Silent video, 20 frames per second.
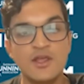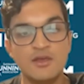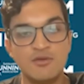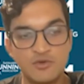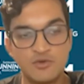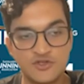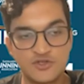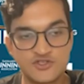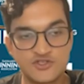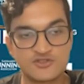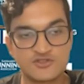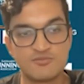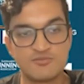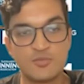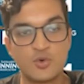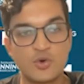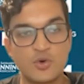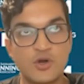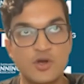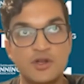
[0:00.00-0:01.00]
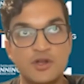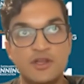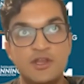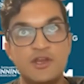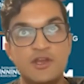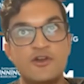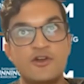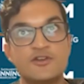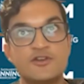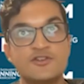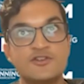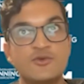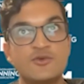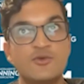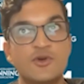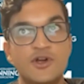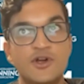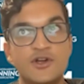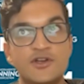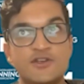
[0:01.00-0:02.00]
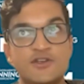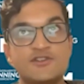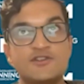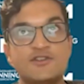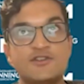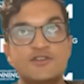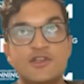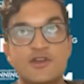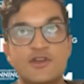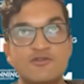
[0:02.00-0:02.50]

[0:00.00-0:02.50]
which is more geared towards,